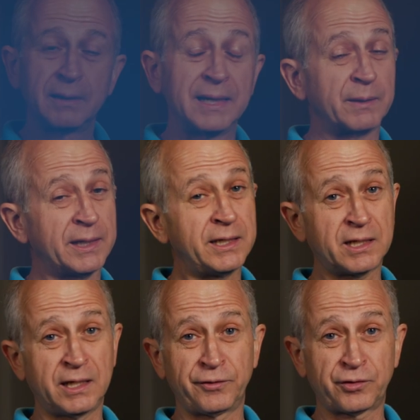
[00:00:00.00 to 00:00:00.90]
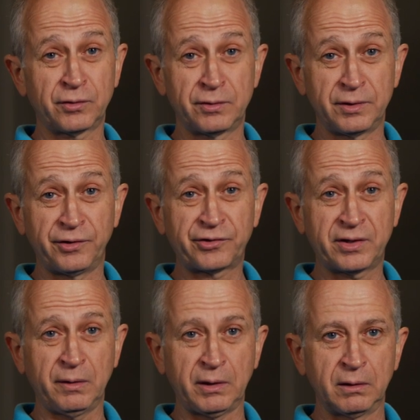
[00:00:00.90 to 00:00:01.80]
Now, any kind of surgery is
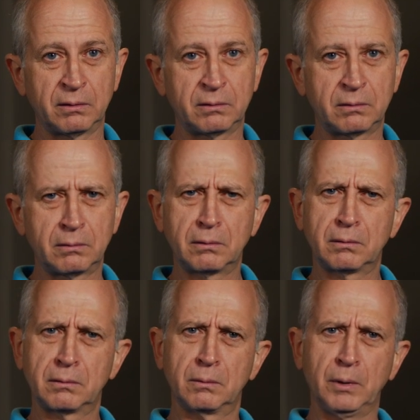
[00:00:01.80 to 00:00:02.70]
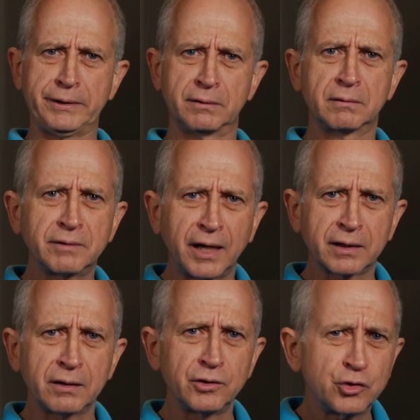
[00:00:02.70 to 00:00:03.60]
scary. Wait,
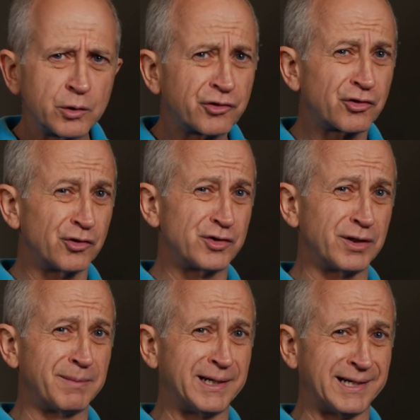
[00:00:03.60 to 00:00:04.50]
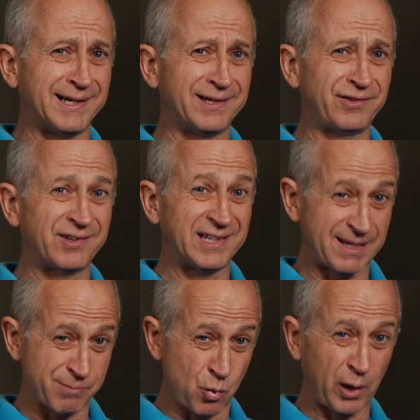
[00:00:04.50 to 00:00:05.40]
Doc, you're doing surgery on my eyes and
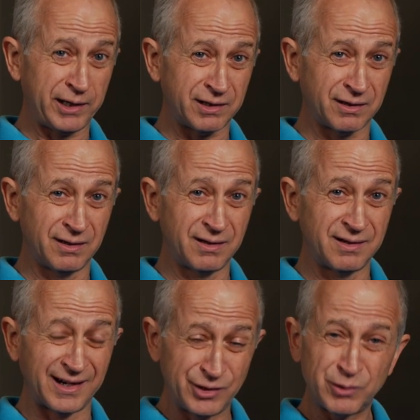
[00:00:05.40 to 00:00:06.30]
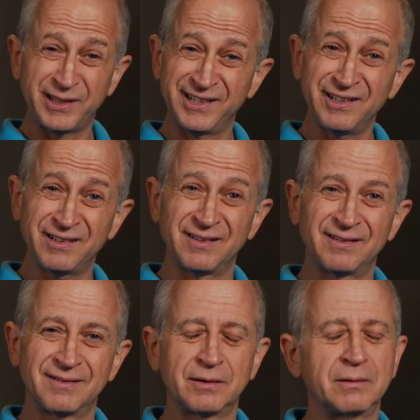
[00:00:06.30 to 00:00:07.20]
I'm awake? Are you kidding?
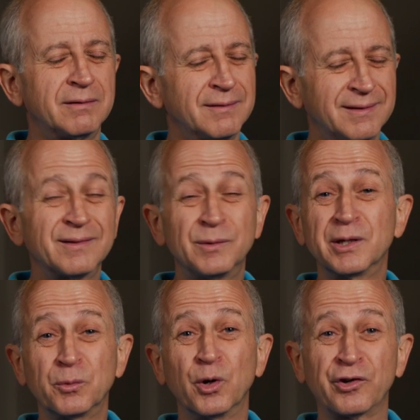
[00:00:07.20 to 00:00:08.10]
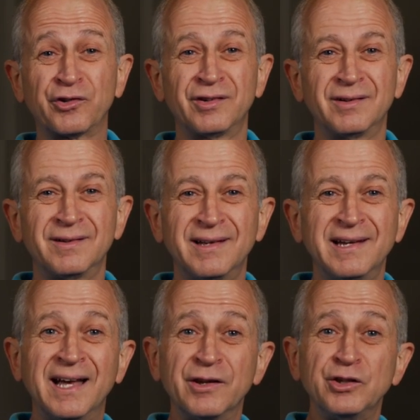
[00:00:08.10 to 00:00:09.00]
Well, it works.
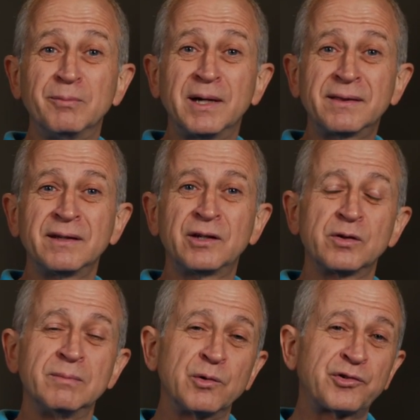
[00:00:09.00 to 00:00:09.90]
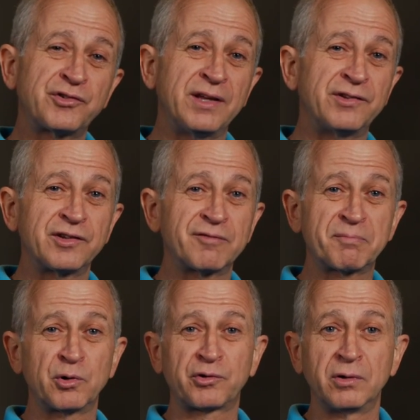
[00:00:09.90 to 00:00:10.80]
Now, you might think you're the most sensitive
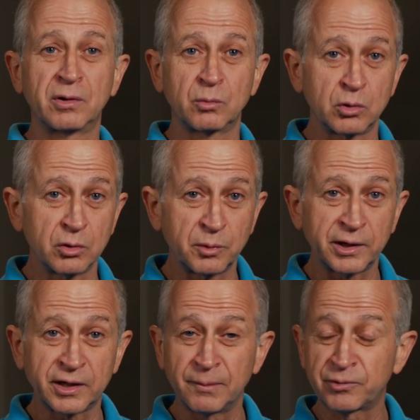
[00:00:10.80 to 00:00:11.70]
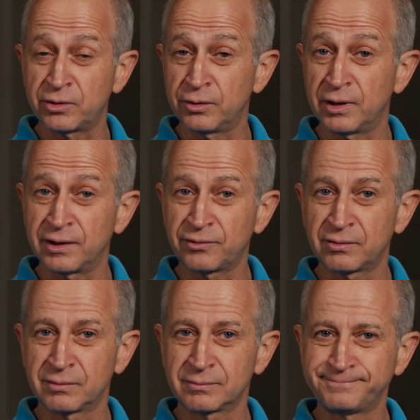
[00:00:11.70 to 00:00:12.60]
person in the world when it comes to your eyes.